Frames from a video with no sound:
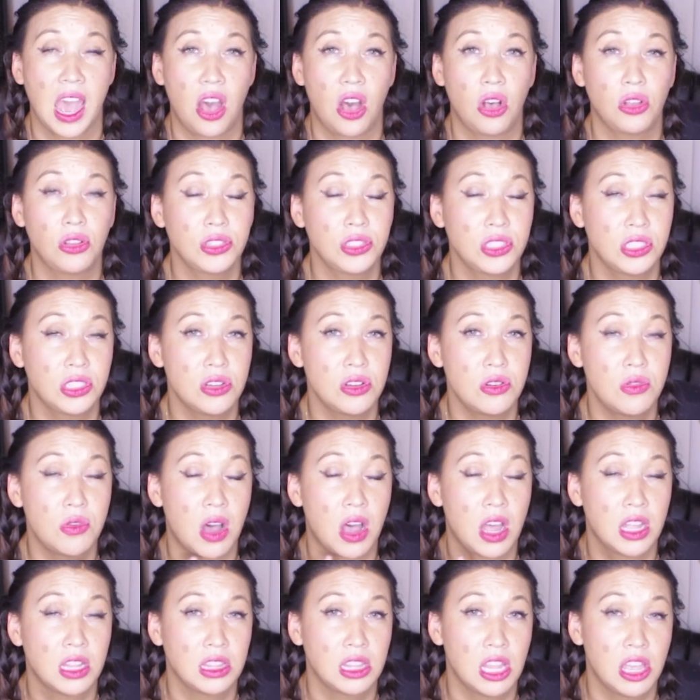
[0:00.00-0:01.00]
Also
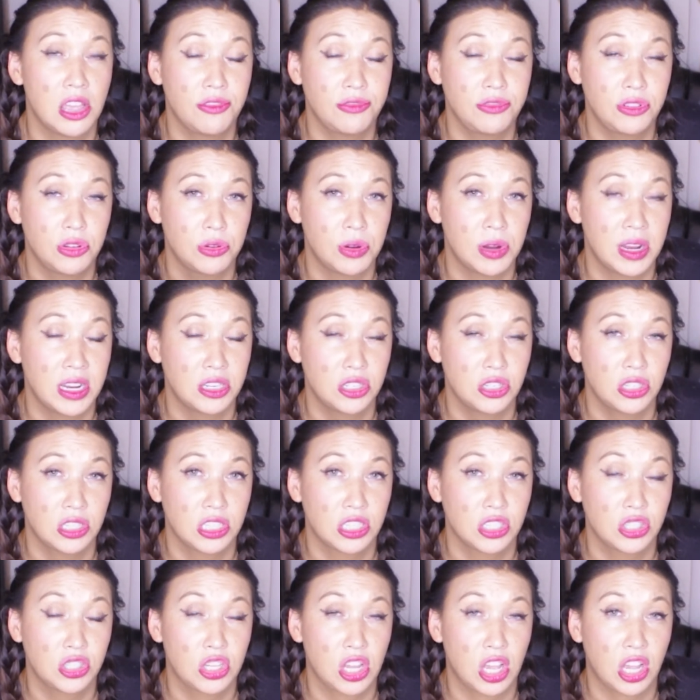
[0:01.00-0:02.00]
on
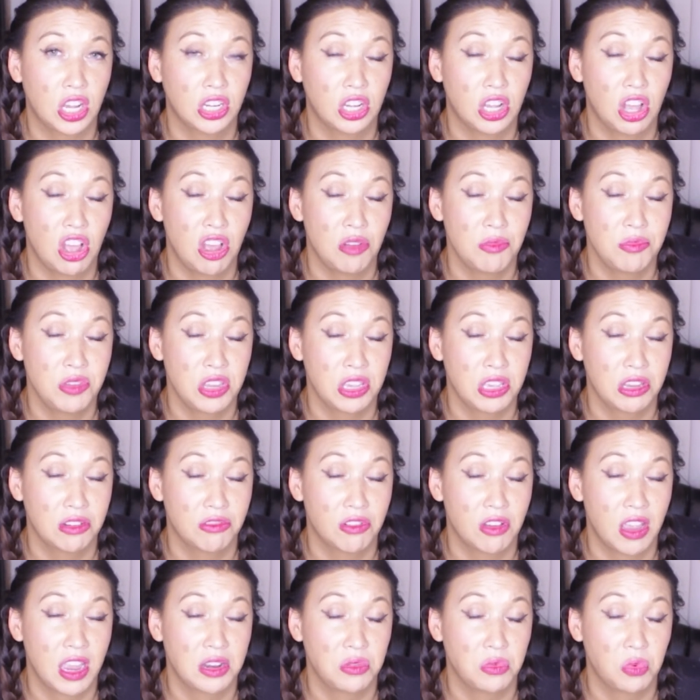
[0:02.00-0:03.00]
lovetarantulas.com you can
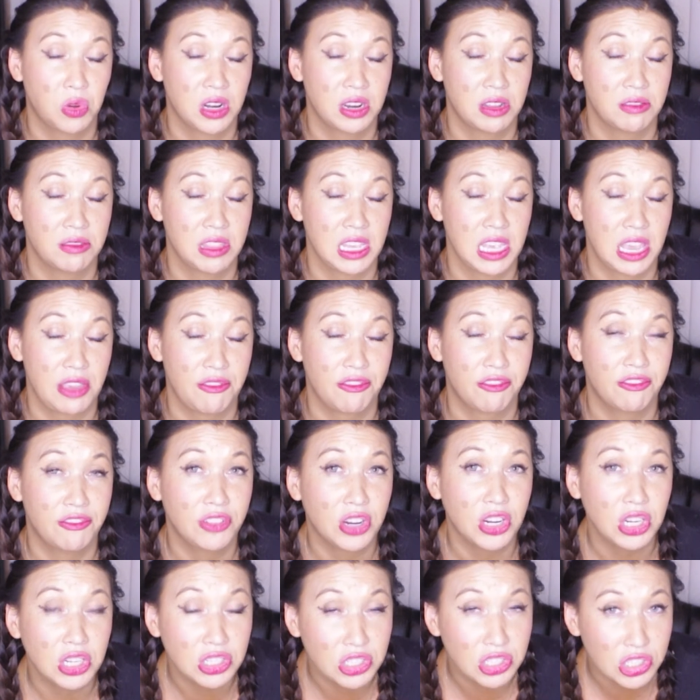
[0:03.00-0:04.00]
find one of the
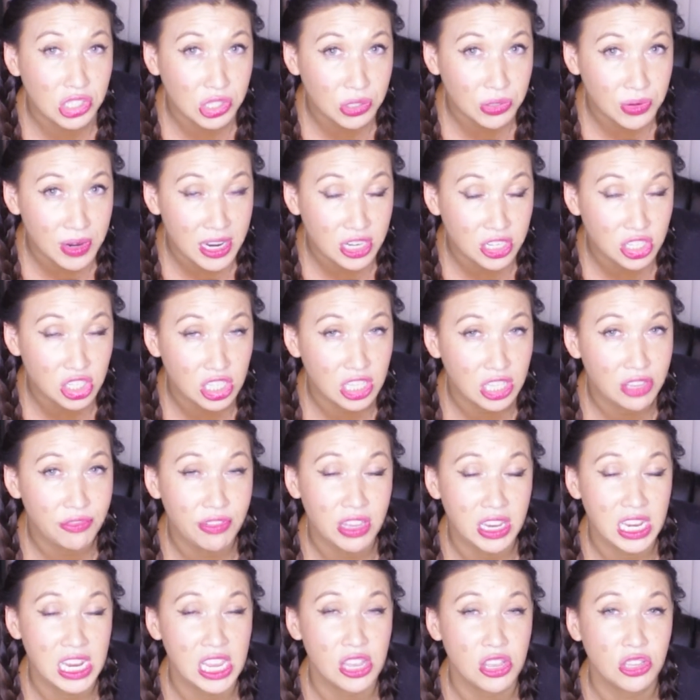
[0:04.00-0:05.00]
first tarantula
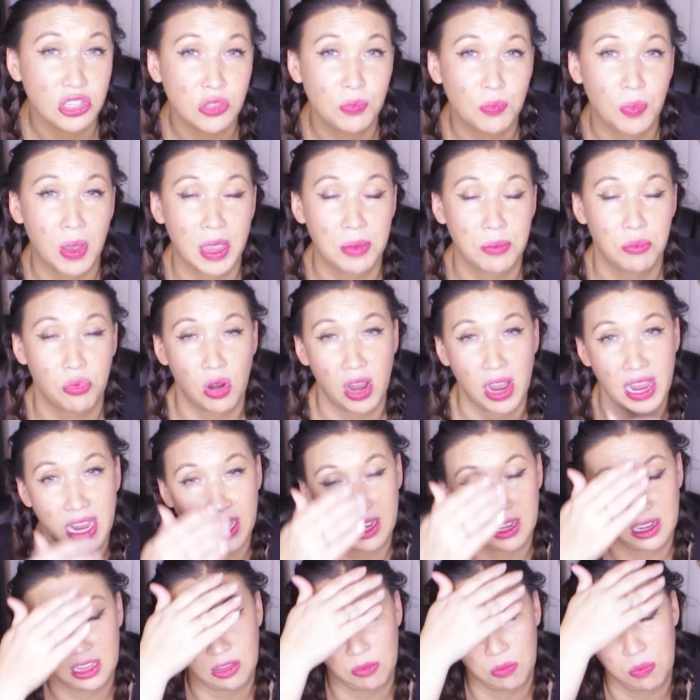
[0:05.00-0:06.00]
videos by
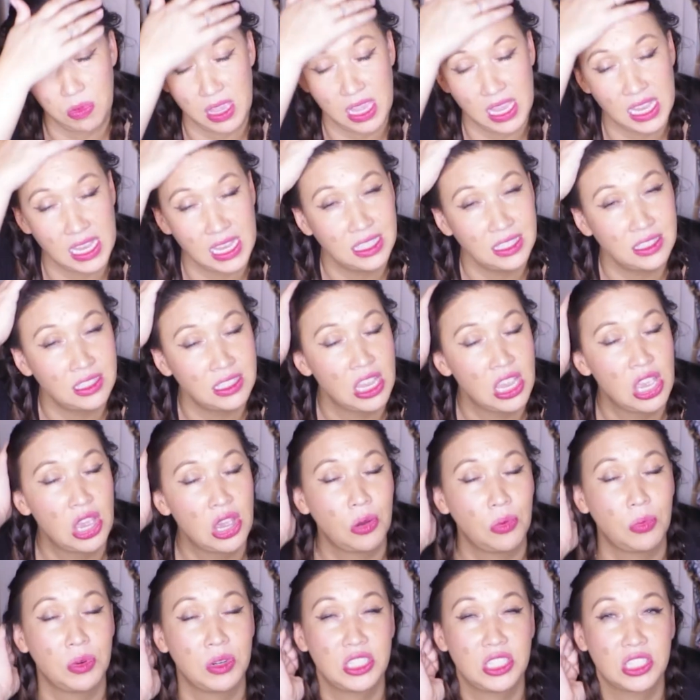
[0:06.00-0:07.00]
Bryant Capiz,
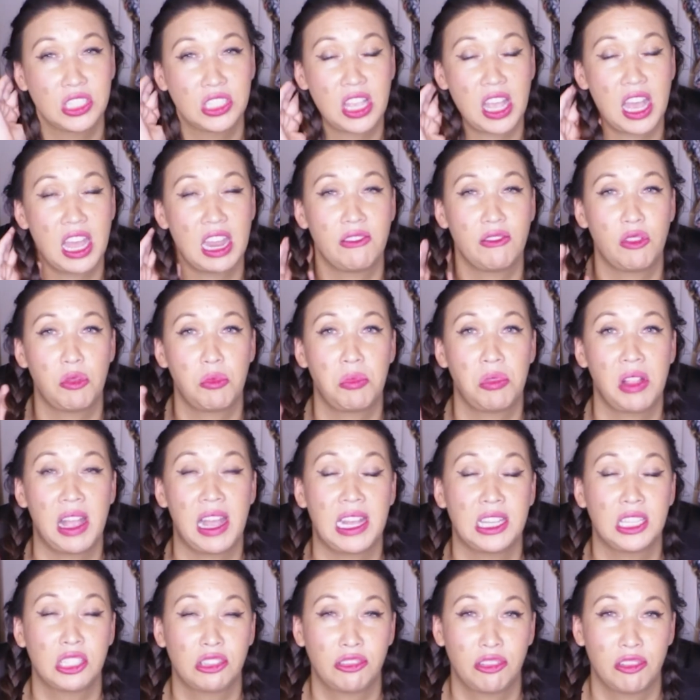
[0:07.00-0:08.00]
which is kind of a
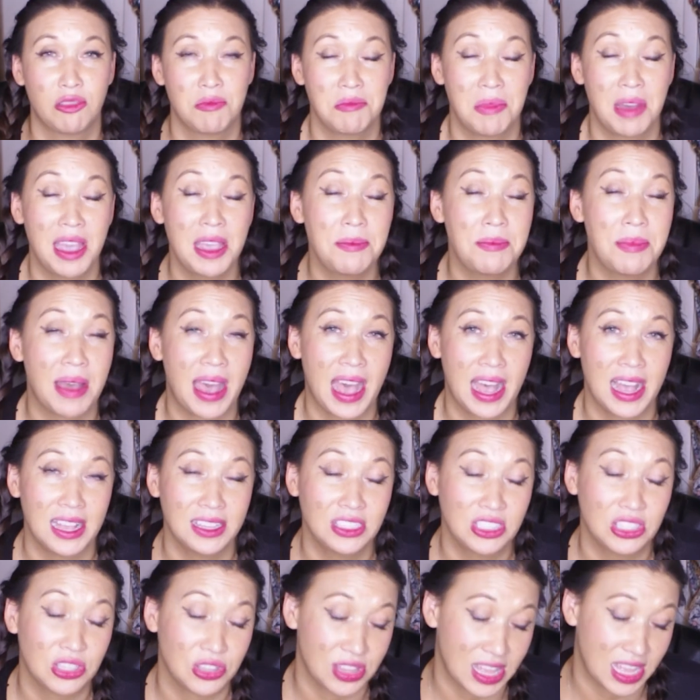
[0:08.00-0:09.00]
blast from my
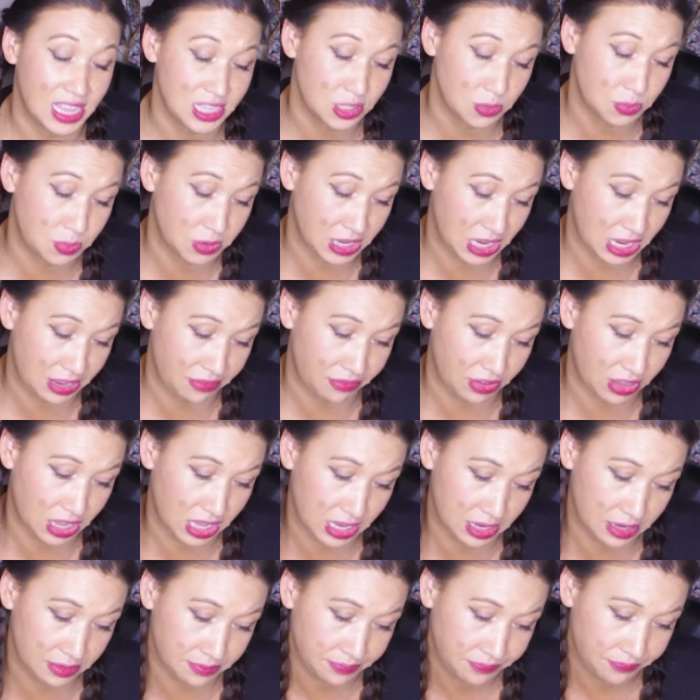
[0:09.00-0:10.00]
past, so that's pretty
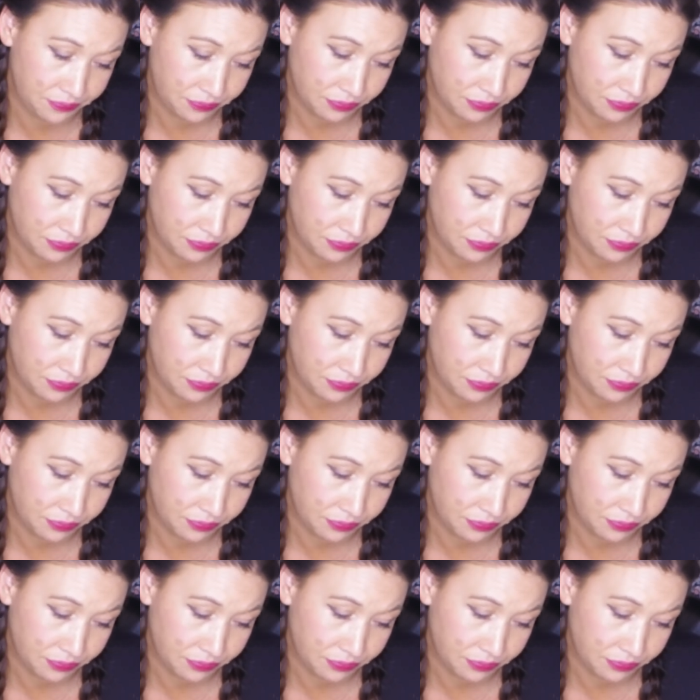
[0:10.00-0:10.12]
fun.